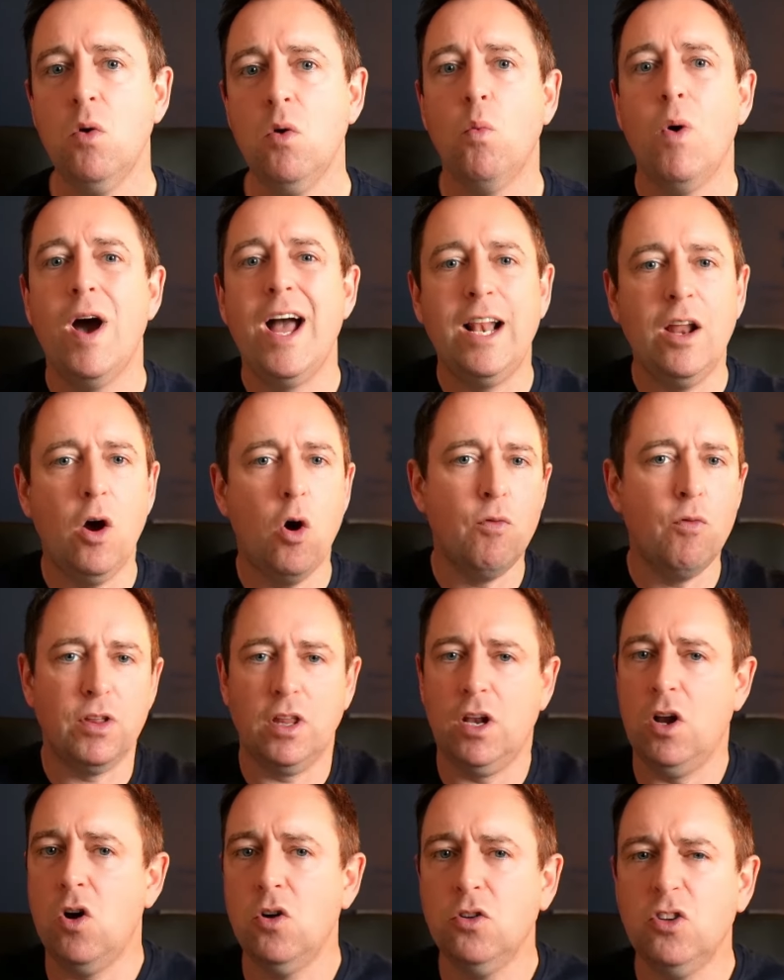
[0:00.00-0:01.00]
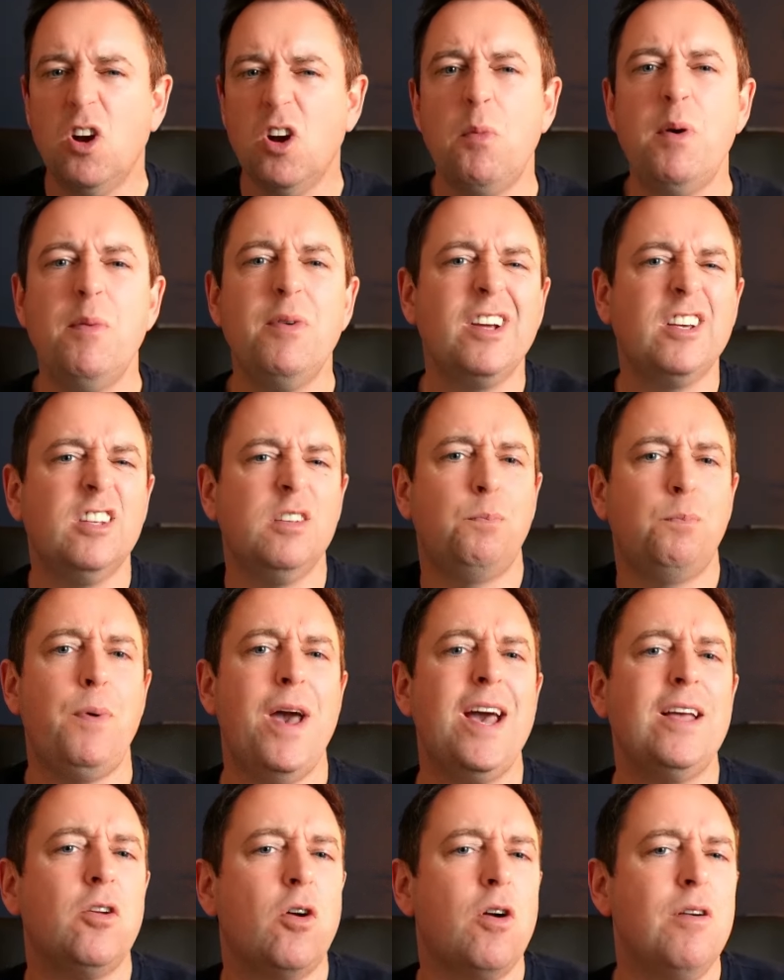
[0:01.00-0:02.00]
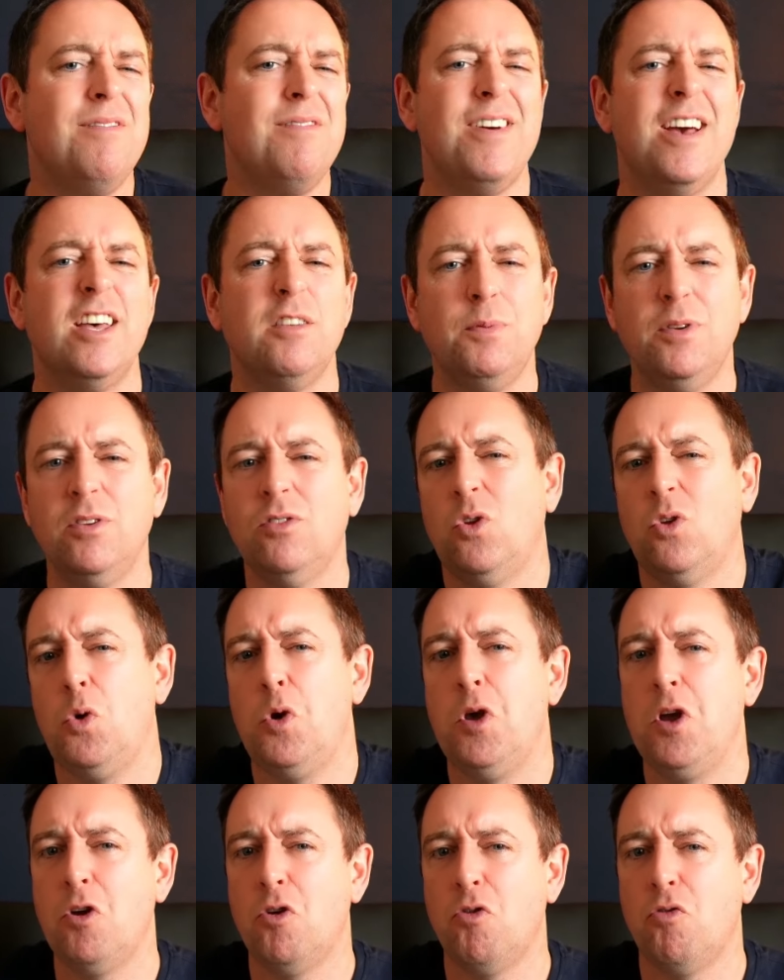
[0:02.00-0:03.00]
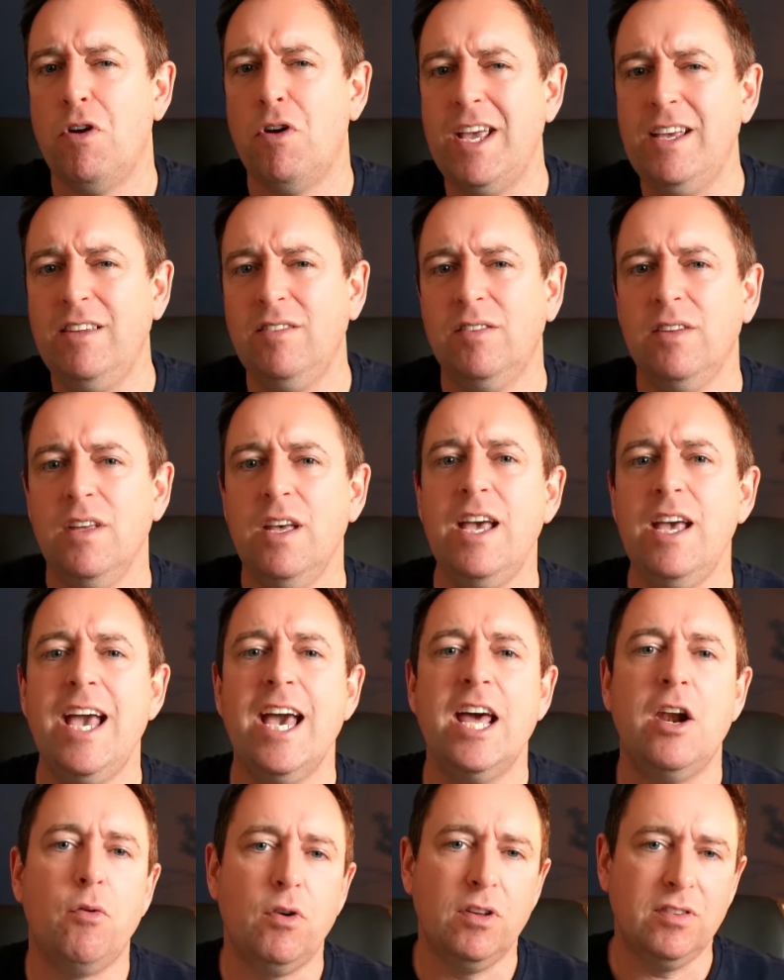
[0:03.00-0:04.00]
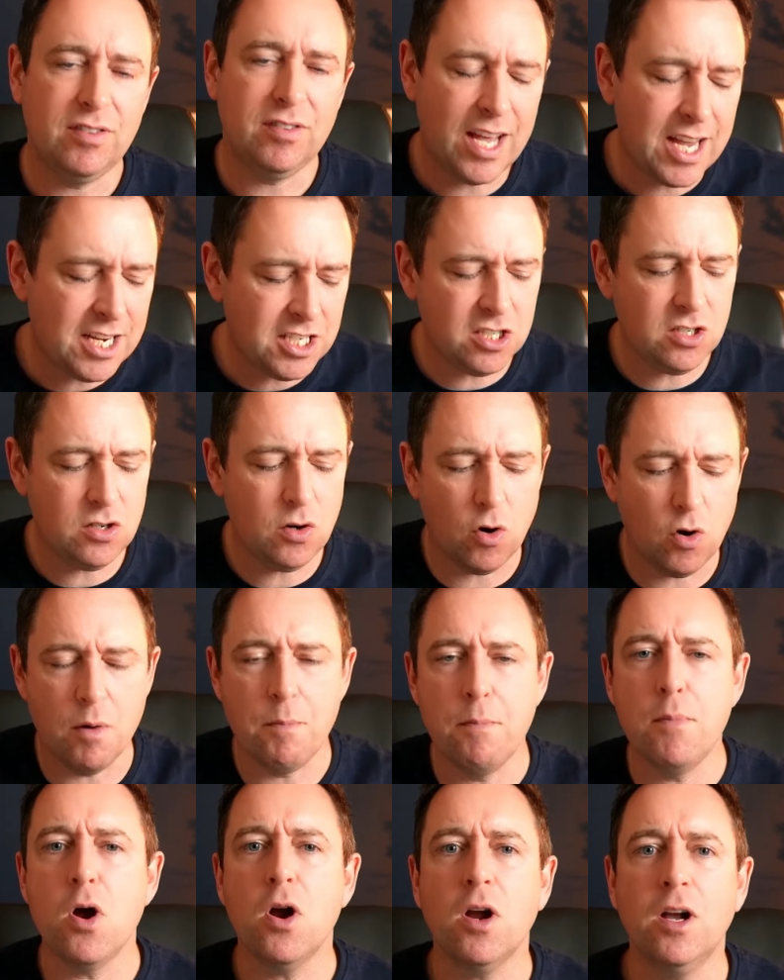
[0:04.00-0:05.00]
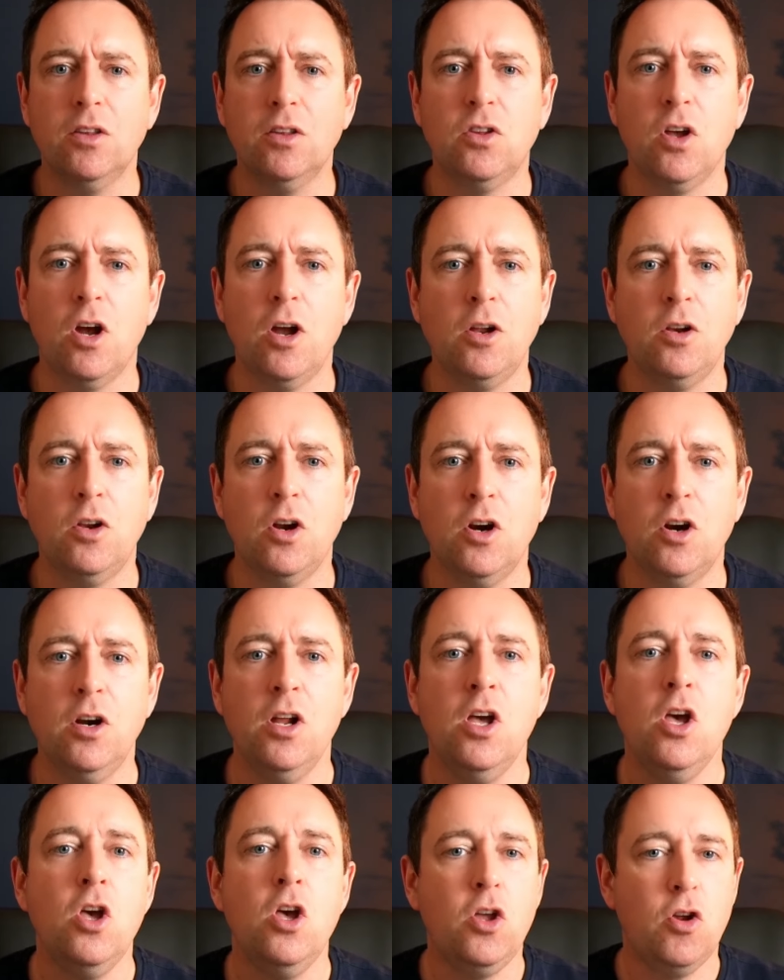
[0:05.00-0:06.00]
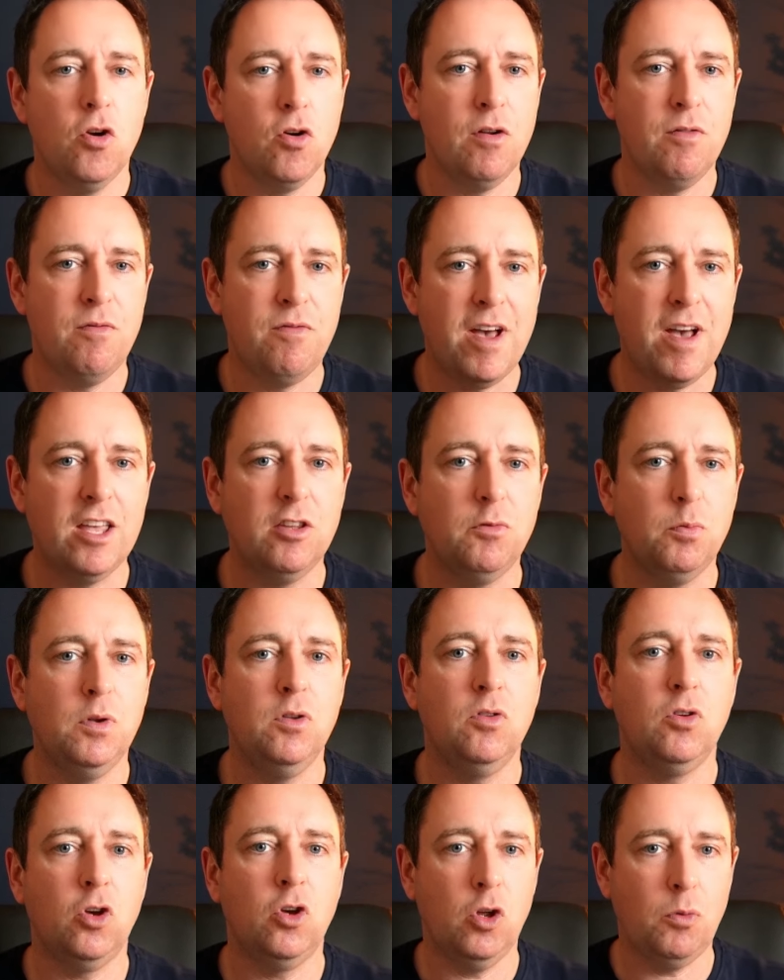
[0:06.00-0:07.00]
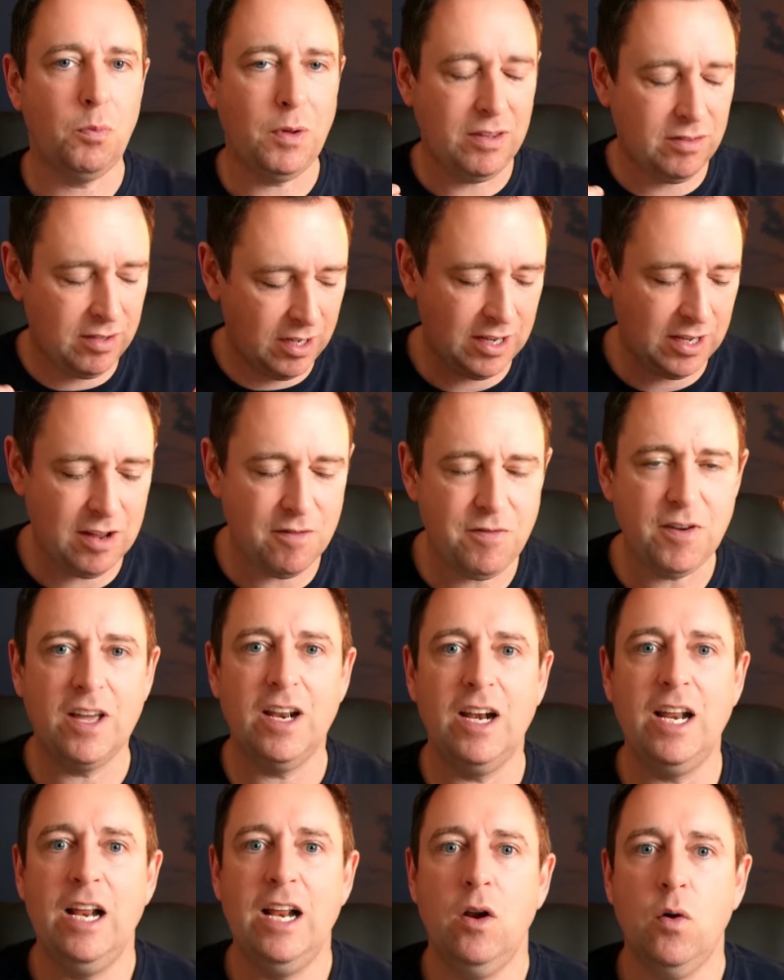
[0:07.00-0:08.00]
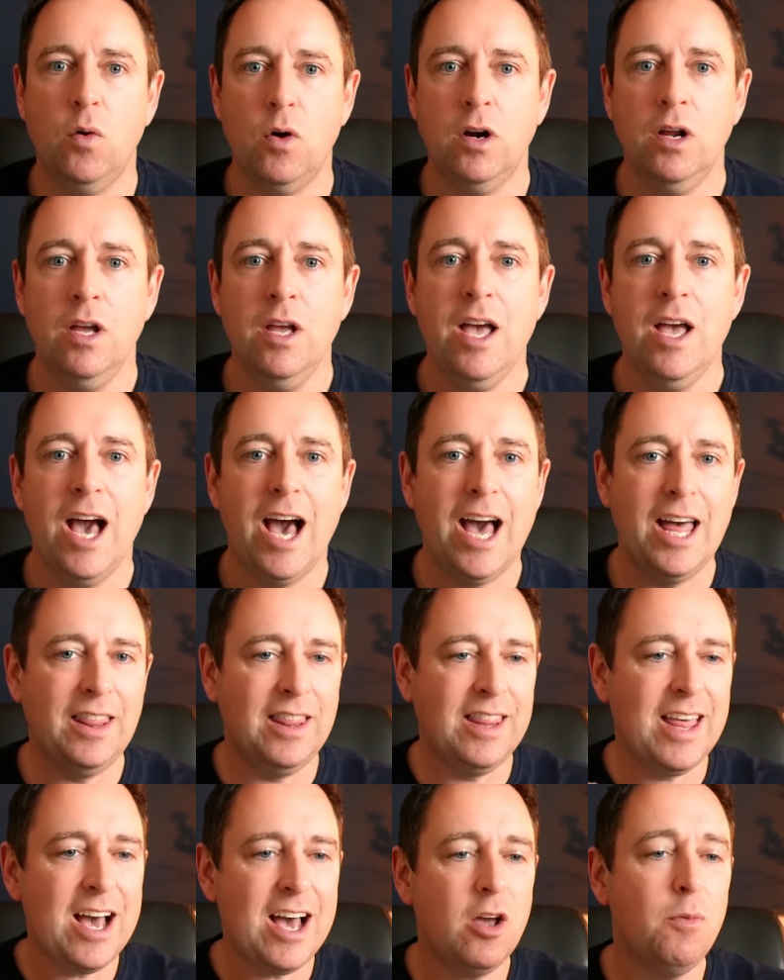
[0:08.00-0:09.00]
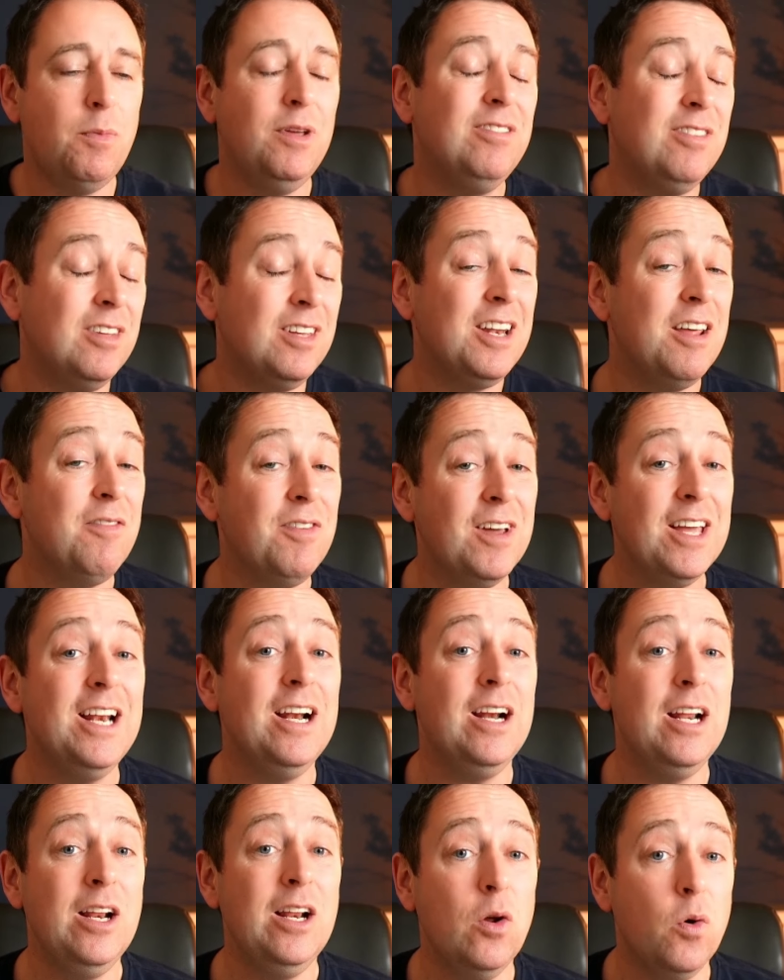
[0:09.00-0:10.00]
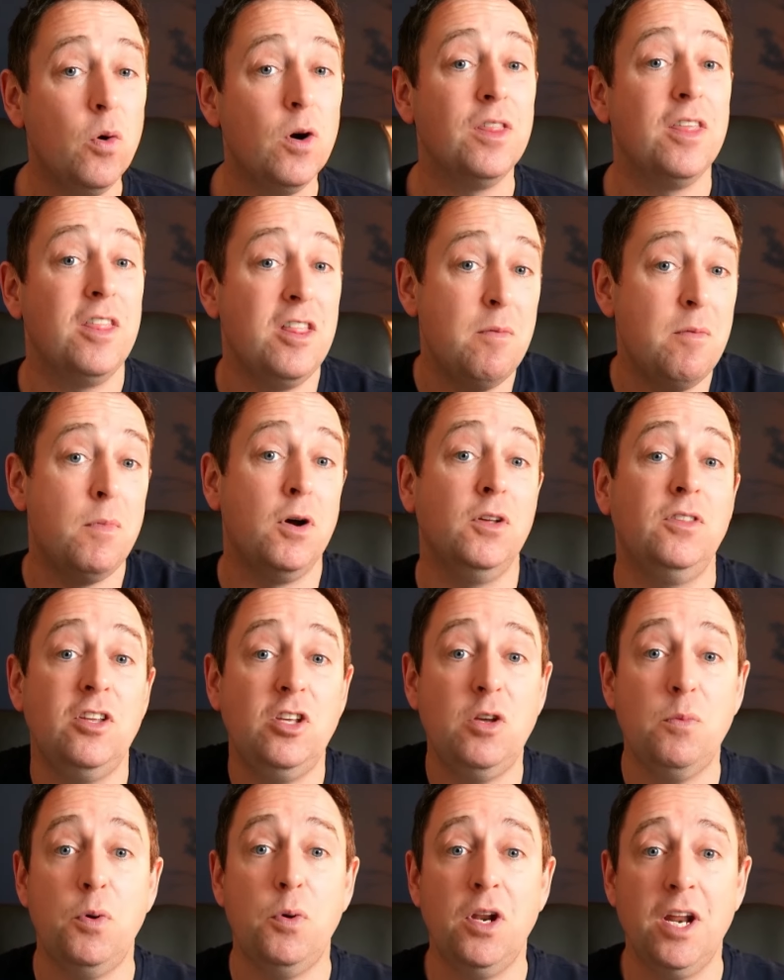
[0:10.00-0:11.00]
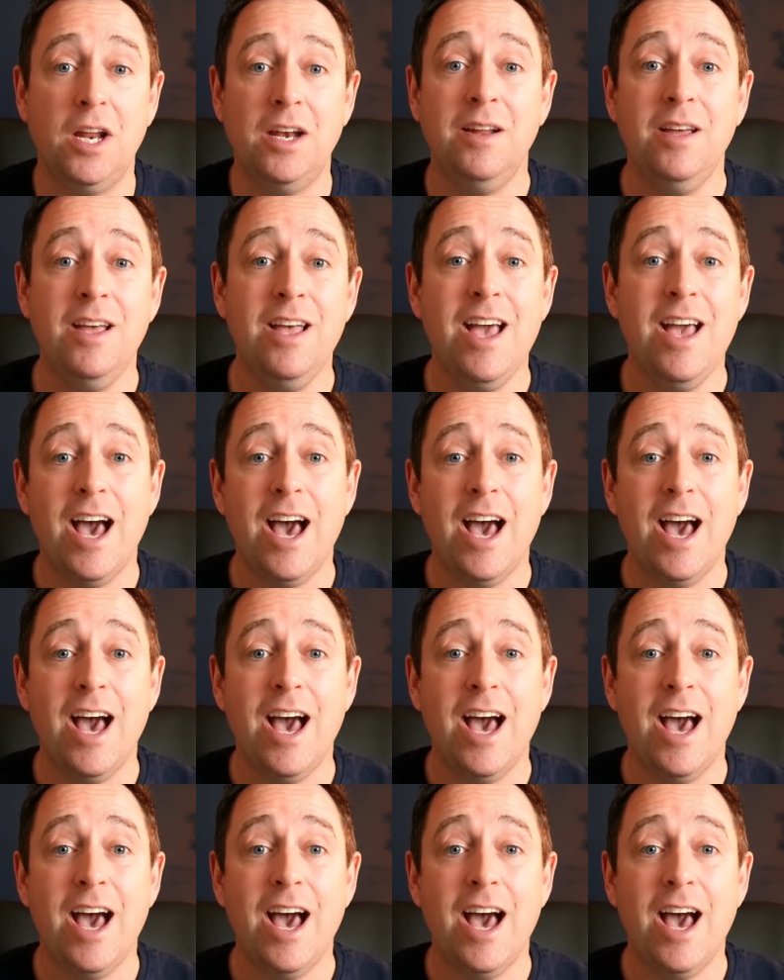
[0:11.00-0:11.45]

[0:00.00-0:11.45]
While over the long term we would expect our investments to increase, in a recession or a market downturn your investments could be significantly lower, and that could be significantly lower than the amount that you put in.